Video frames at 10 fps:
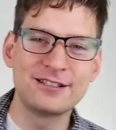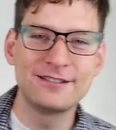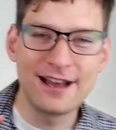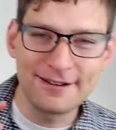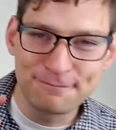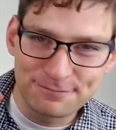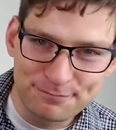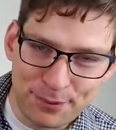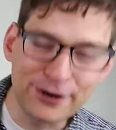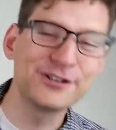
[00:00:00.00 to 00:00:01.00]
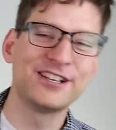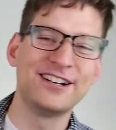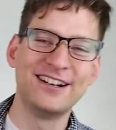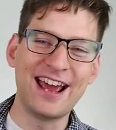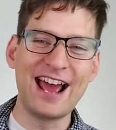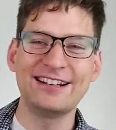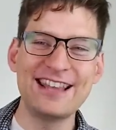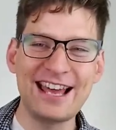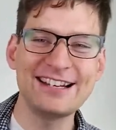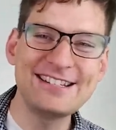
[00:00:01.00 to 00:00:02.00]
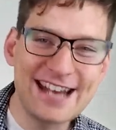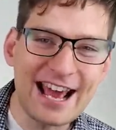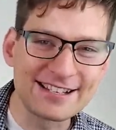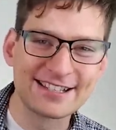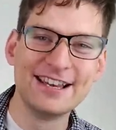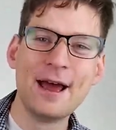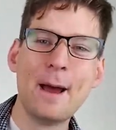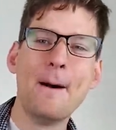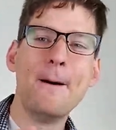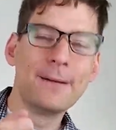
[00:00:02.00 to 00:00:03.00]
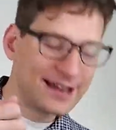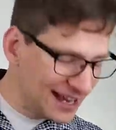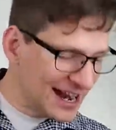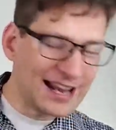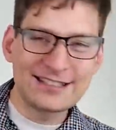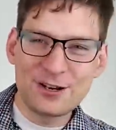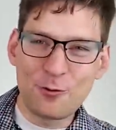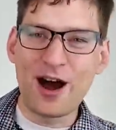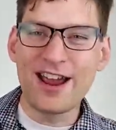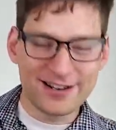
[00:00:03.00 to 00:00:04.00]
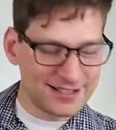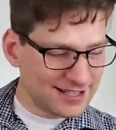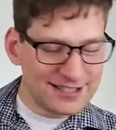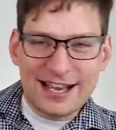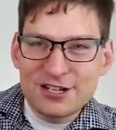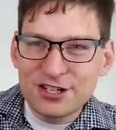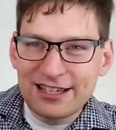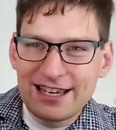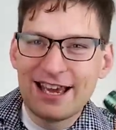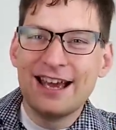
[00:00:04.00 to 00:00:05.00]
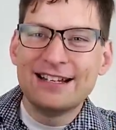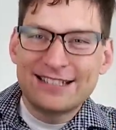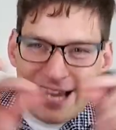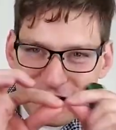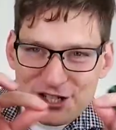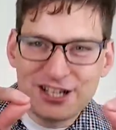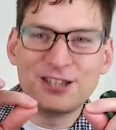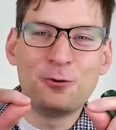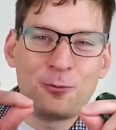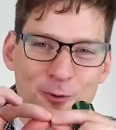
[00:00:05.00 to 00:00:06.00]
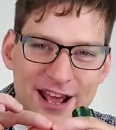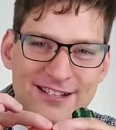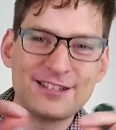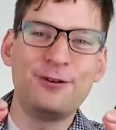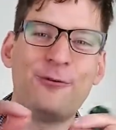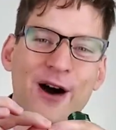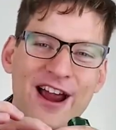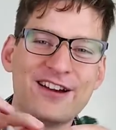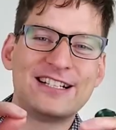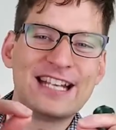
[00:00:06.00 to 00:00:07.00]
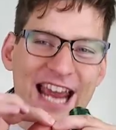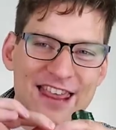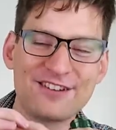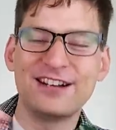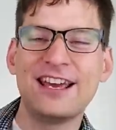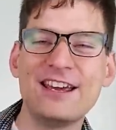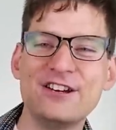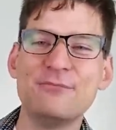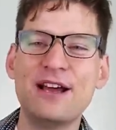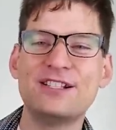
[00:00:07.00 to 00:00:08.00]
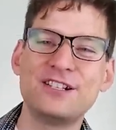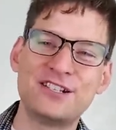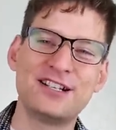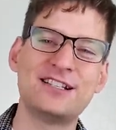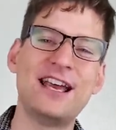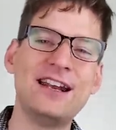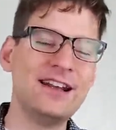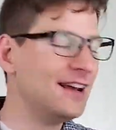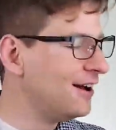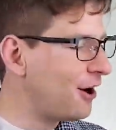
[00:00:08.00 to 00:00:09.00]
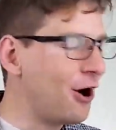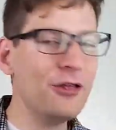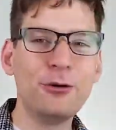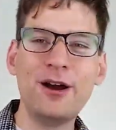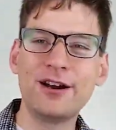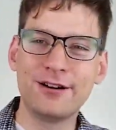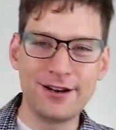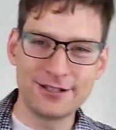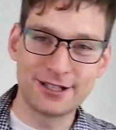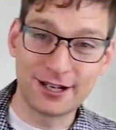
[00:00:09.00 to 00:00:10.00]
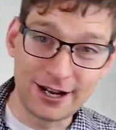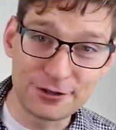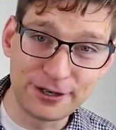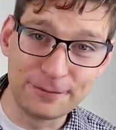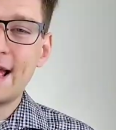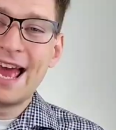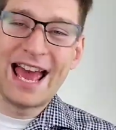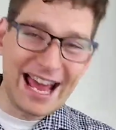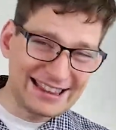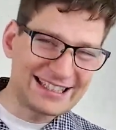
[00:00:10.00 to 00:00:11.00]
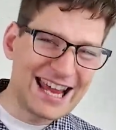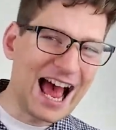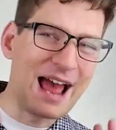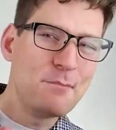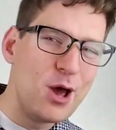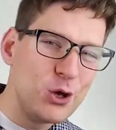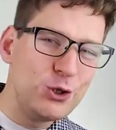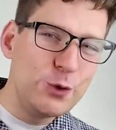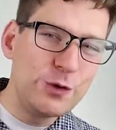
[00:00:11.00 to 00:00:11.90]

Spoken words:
a person at that desk connecting wires, essentially touching the ends of the wire together to get your message to send all the way across the country. At the time, you